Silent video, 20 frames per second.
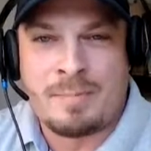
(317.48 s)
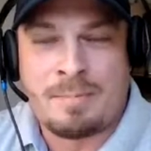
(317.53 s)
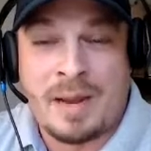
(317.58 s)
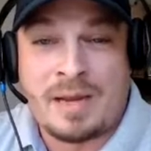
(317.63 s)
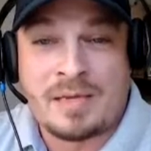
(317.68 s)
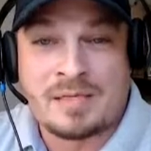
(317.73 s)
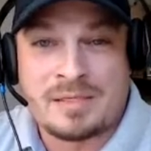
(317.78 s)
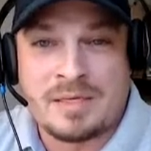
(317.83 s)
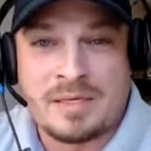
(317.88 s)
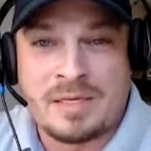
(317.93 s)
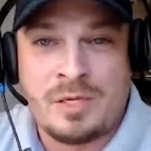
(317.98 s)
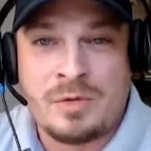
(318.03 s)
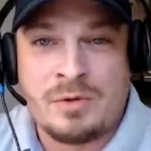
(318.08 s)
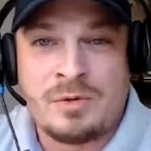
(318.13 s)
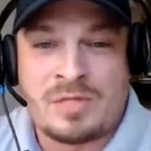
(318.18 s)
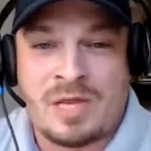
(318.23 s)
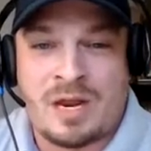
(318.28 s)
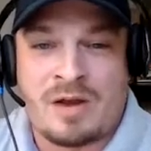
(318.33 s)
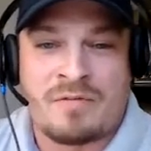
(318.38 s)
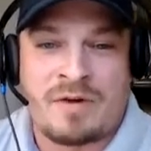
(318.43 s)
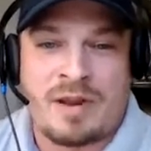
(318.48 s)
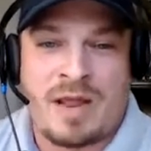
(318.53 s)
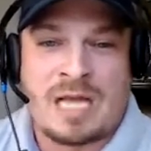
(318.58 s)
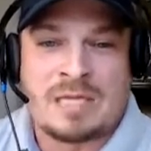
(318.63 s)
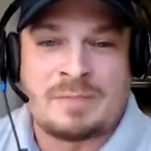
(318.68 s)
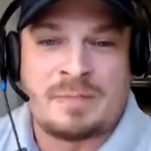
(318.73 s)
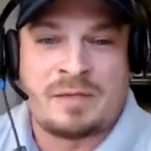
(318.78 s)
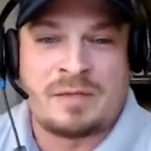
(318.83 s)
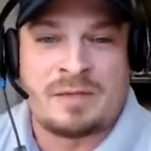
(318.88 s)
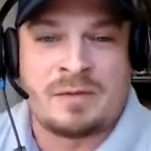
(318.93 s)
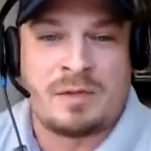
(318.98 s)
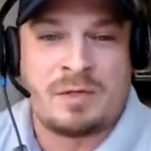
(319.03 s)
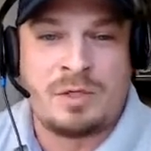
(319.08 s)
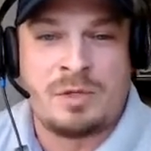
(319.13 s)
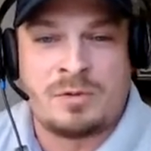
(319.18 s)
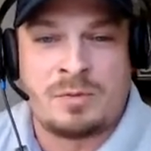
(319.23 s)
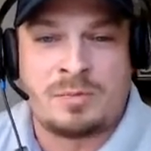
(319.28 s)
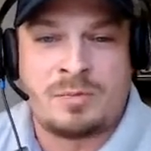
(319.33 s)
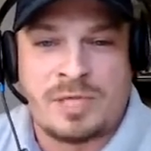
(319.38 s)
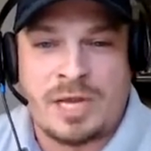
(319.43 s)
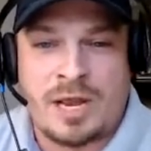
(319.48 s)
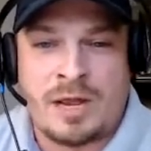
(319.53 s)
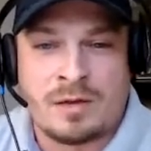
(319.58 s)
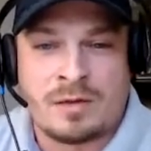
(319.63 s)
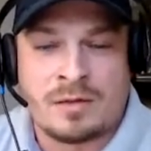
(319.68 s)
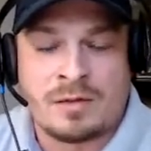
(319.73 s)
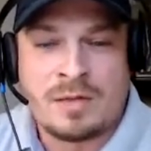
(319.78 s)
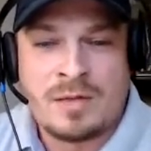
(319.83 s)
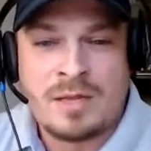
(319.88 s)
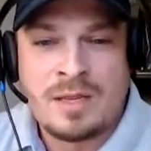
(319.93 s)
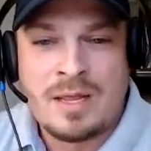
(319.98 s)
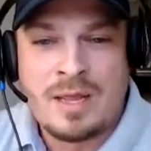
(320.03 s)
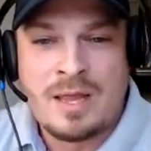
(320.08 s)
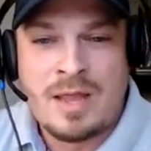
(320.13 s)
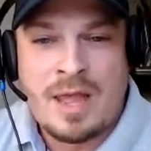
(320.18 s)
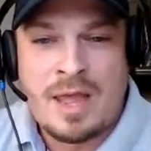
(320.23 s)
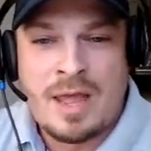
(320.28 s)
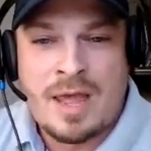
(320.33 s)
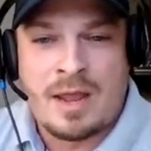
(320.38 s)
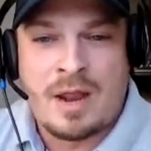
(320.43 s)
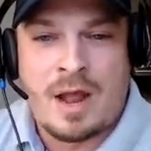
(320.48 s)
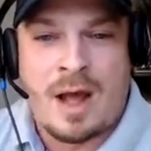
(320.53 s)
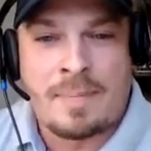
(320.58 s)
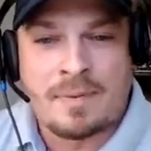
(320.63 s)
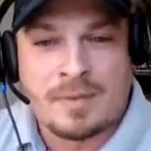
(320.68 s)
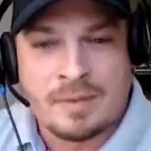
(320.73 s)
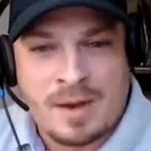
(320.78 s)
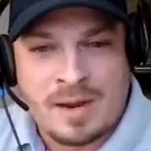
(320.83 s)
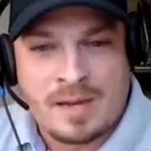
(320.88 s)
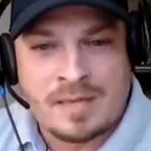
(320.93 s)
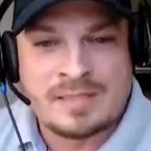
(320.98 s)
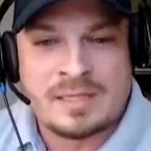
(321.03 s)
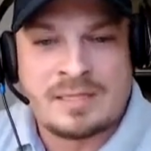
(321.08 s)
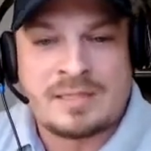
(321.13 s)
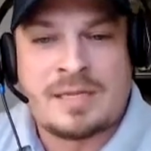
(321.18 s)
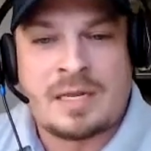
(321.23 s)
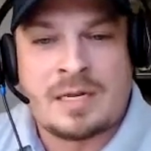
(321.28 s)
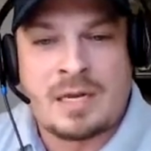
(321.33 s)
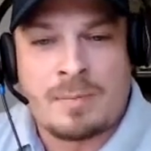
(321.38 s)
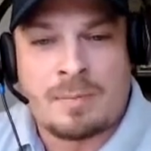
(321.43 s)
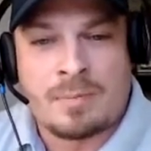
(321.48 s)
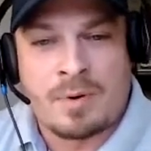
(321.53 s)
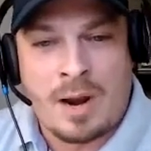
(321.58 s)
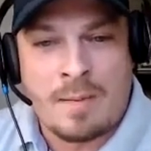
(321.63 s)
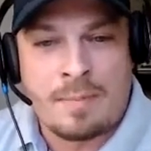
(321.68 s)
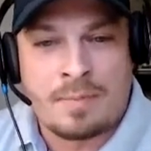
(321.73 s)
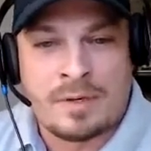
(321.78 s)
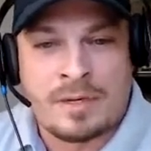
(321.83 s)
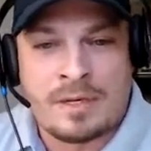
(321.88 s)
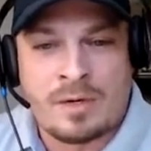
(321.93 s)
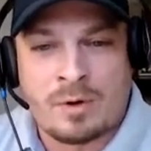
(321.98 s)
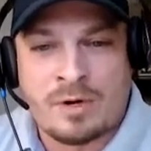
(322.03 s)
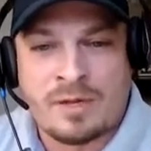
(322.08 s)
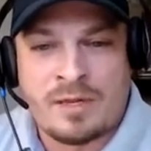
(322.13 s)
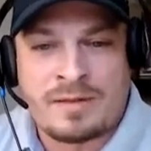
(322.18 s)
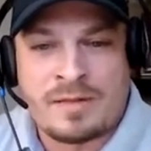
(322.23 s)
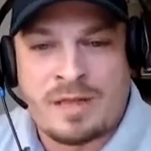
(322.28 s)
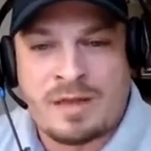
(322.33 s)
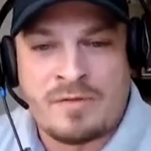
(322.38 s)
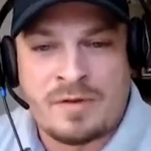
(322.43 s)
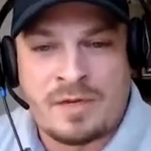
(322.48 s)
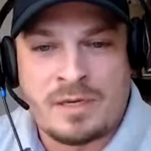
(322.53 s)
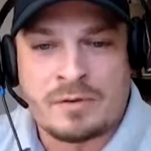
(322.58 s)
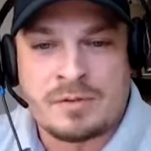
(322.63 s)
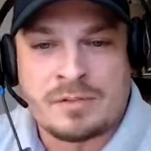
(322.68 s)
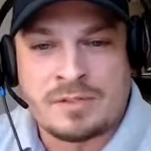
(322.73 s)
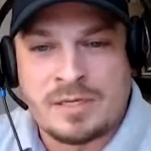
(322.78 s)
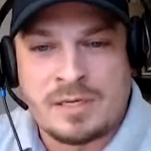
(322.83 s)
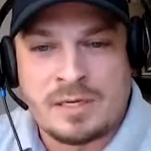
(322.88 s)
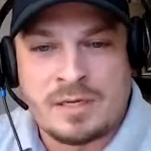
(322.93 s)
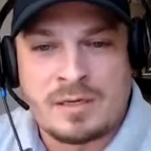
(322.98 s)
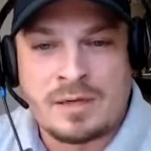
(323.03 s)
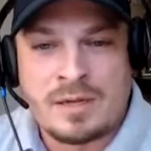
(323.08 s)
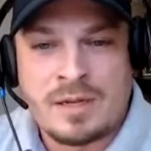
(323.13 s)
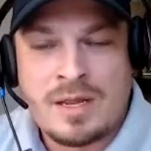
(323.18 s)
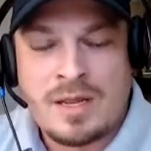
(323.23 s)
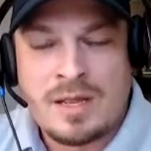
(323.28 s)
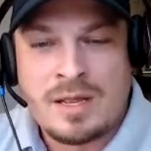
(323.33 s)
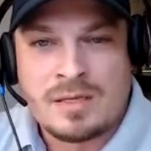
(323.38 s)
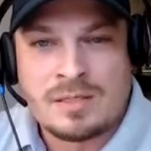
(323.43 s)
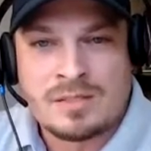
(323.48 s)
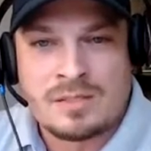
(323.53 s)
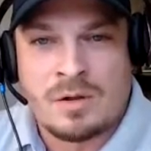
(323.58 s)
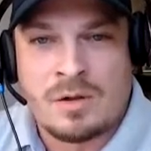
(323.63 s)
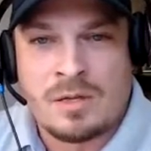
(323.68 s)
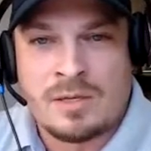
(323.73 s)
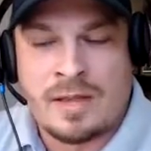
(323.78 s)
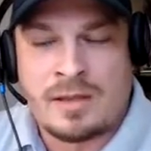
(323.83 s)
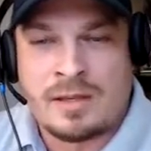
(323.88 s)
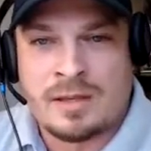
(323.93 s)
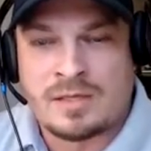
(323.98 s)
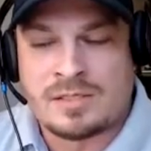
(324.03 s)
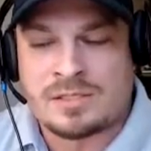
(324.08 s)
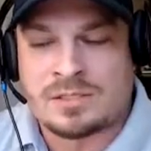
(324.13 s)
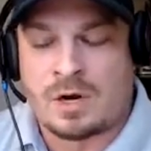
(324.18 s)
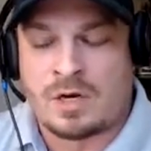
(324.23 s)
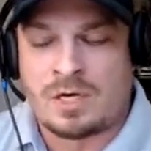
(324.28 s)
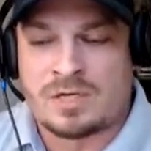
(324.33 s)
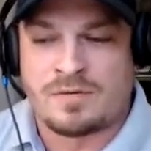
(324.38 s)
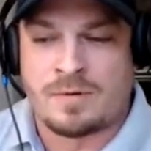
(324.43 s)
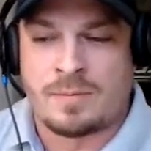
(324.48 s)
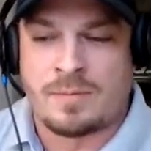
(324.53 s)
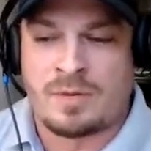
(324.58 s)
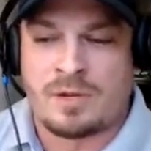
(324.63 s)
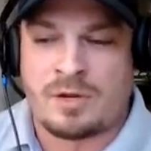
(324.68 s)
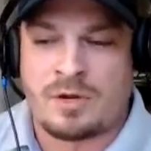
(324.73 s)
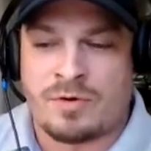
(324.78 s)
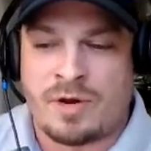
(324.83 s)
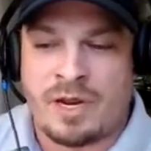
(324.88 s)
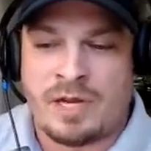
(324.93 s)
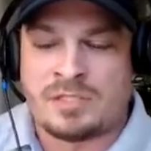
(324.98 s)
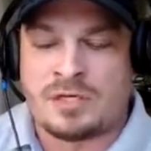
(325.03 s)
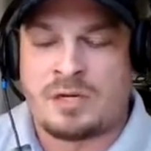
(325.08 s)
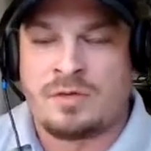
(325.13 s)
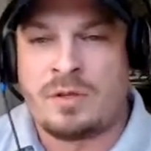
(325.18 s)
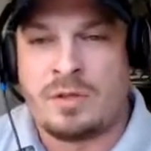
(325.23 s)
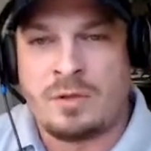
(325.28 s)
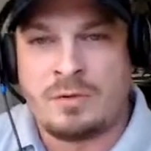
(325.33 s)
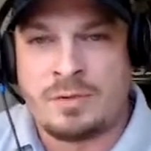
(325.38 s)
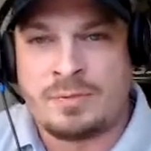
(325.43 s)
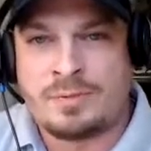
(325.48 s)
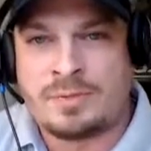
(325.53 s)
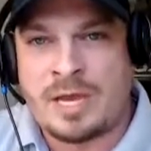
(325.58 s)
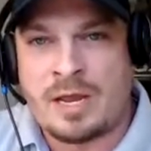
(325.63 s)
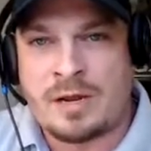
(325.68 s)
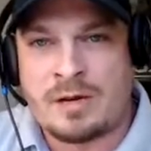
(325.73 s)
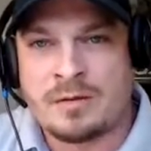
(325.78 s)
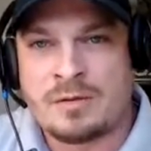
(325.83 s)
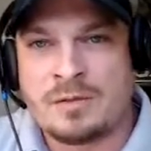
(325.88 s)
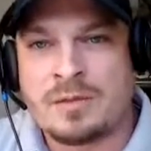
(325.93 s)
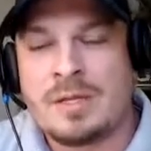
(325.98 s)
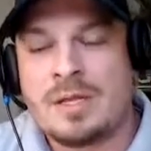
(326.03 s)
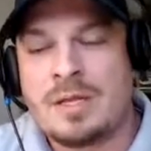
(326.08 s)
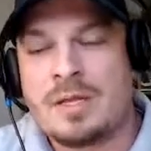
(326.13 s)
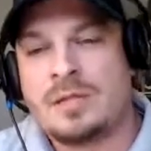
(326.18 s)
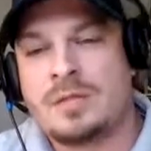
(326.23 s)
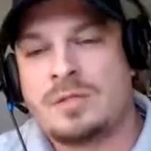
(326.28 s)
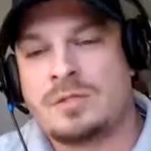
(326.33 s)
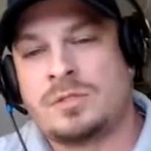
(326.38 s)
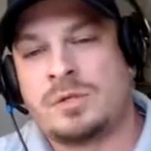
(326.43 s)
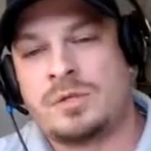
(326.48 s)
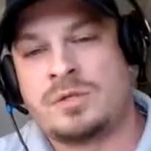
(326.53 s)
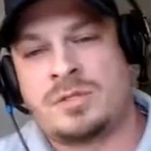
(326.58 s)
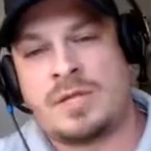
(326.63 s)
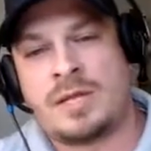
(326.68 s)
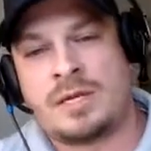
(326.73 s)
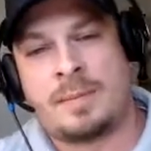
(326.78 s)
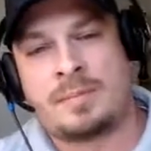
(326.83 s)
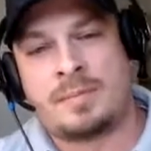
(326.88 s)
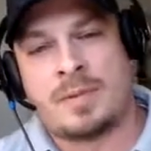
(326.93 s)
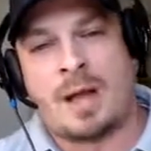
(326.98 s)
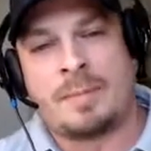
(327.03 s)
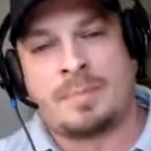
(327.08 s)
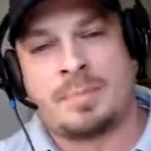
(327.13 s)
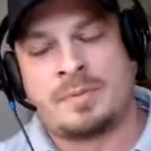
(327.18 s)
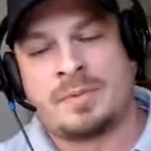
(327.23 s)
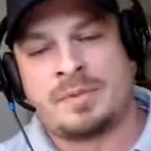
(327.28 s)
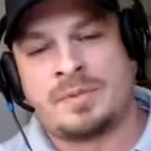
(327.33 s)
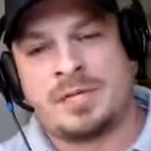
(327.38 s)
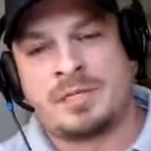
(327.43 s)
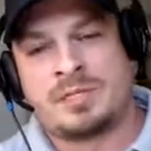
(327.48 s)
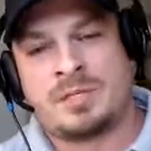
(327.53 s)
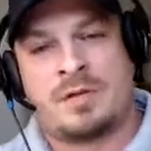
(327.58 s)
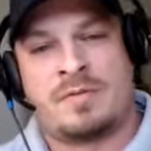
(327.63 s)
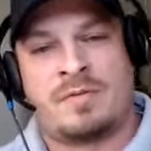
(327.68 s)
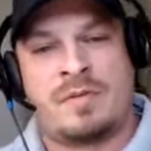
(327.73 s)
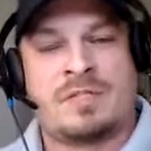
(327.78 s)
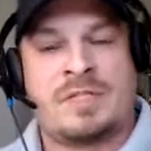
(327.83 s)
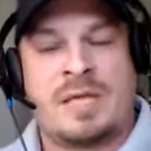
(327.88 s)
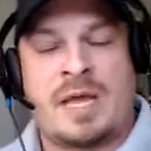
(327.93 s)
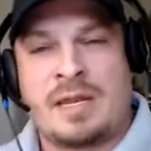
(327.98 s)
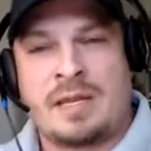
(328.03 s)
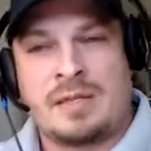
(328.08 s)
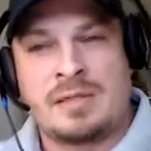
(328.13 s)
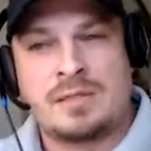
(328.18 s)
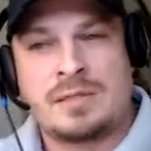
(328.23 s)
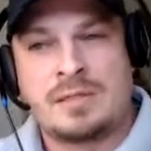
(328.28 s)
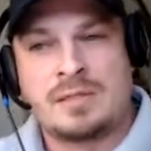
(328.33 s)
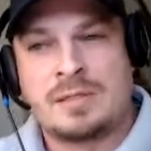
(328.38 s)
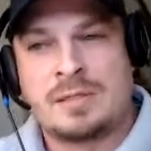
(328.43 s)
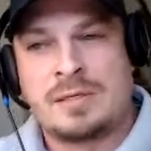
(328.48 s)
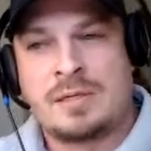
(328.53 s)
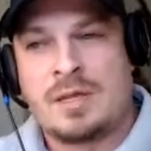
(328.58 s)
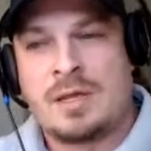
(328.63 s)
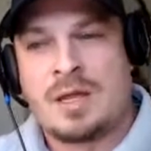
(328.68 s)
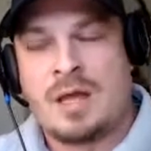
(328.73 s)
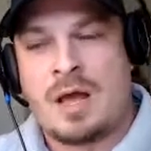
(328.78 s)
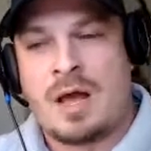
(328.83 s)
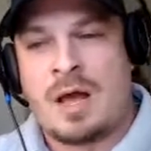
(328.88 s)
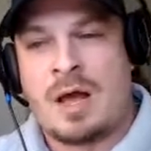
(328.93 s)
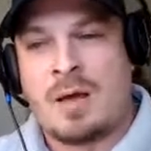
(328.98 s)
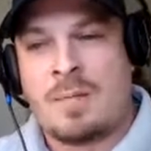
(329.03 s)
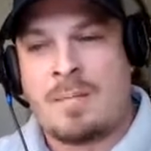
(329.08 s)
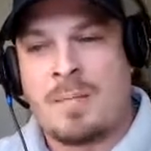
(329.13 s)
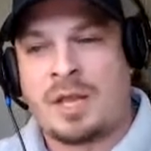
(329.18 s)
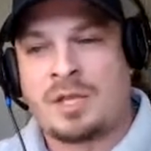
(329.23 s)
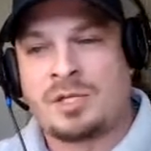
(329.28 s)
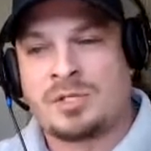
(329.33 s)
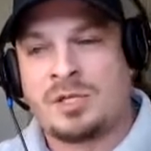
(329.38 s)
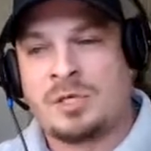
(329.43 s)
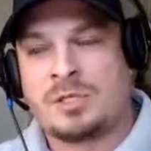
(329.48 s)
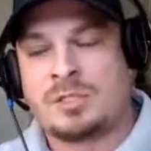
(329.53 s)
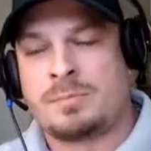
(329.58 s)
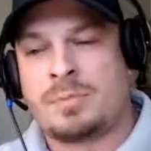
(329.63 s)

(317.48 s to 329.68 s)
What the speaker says: basically use every aspect of the YouTube channel and optimize it and set it up properly in order to get that video seen. So it starts from the creation of the YouTube channel to setting up the optimization of the settings, making sure you're using